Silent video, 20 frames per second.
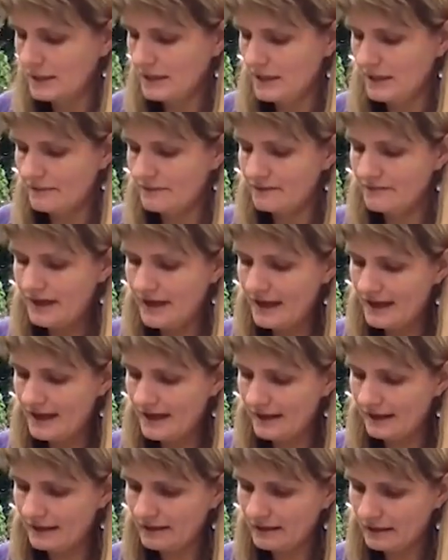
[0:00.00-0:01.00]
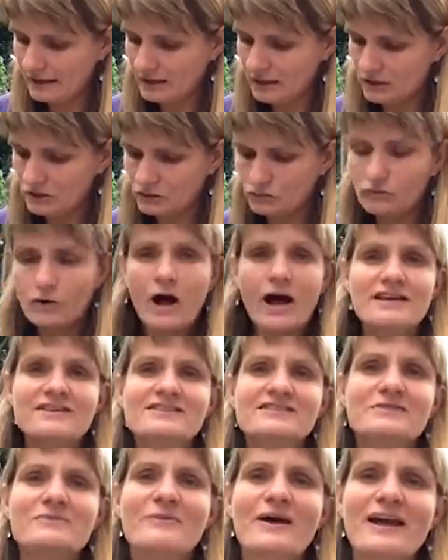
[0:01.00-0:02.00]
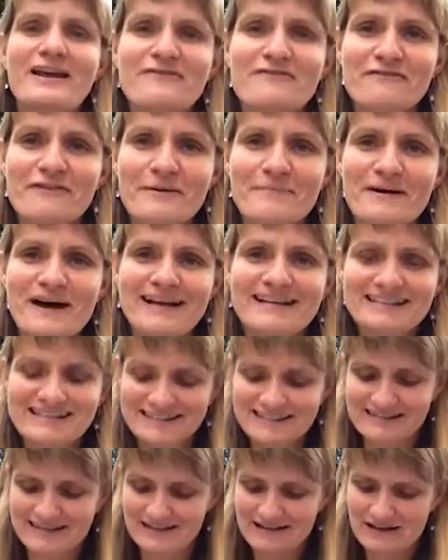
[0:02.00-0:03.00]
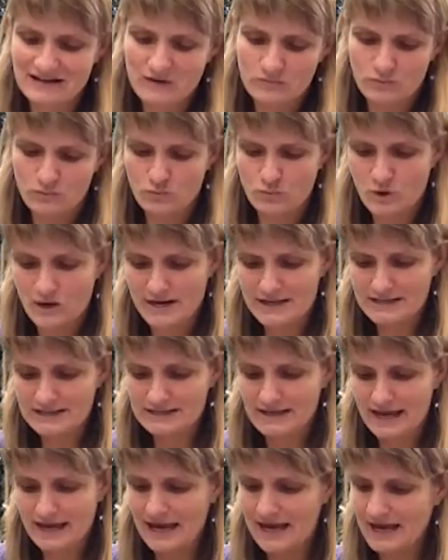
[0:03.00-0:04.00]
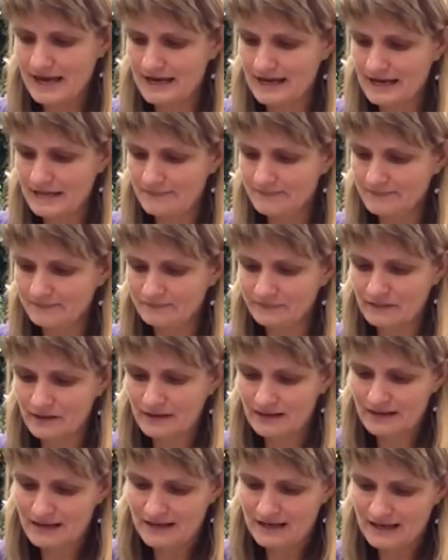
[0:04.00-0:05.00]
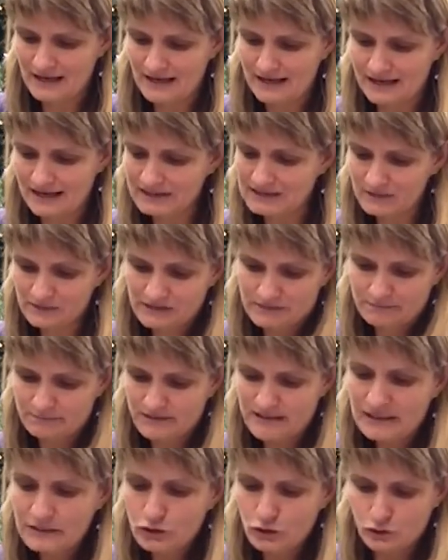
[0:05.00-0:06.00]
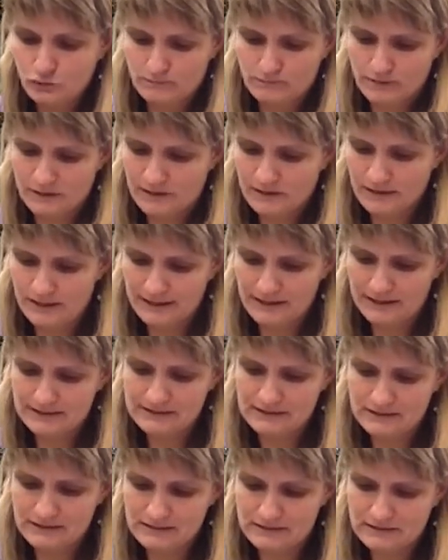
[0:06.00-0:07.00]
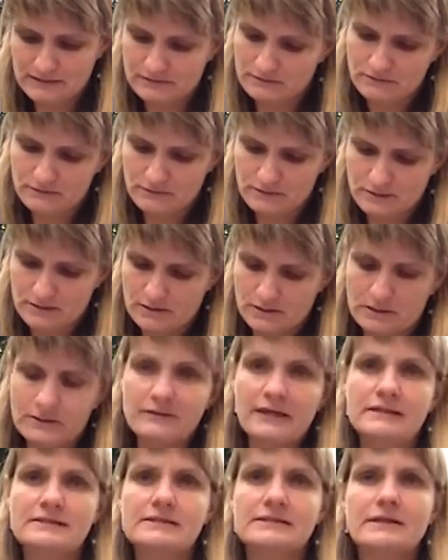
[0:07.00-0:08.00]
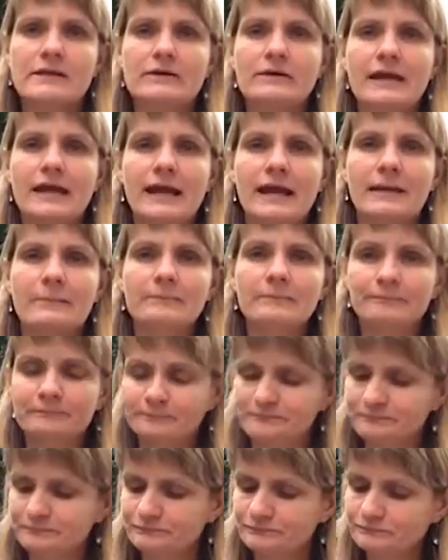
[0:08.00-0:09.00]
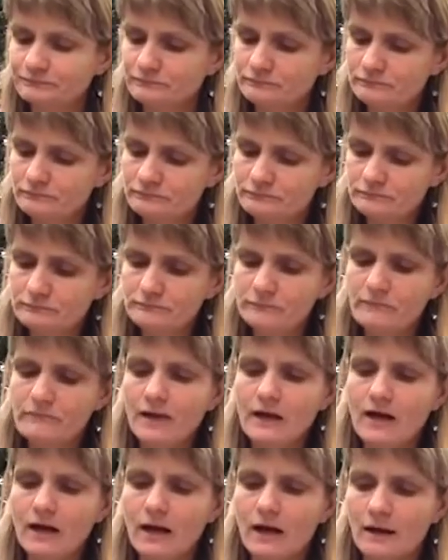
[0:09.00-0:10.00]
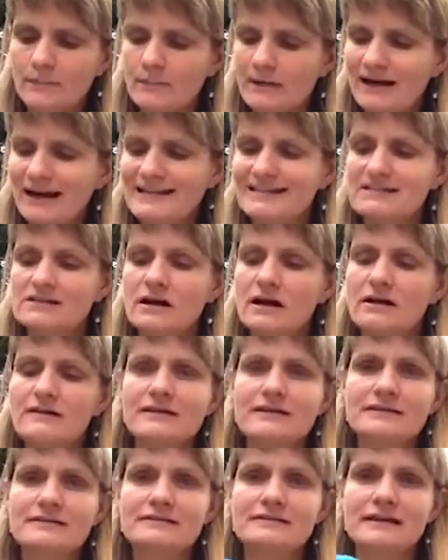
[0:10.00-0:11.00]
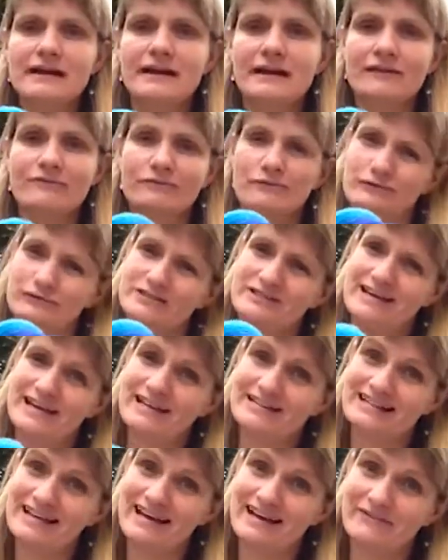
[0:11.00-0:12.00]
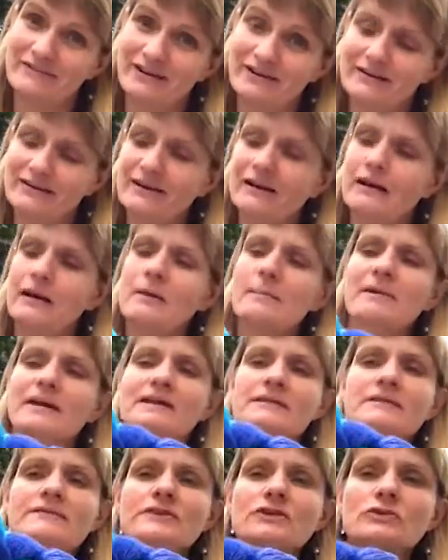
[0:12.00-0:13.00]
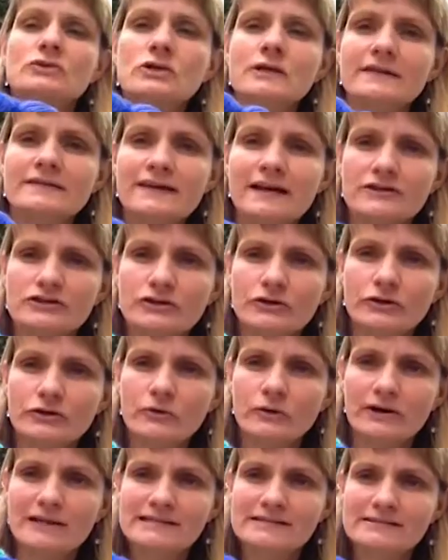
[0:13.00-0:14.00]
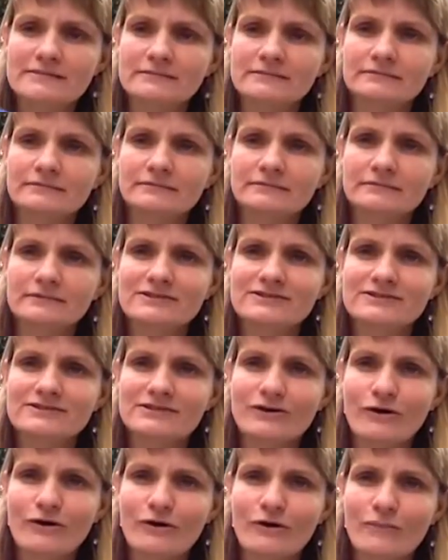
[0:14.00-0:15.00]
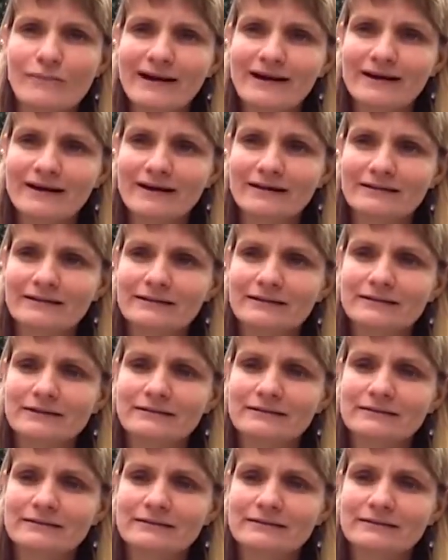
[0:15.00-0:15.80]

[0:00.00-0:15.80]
And then across the way from us was a, and I guess it was Bilum. I guess that's that's their name. Um, I saw this and of course had to have it because if you look at that turquoise, so my color.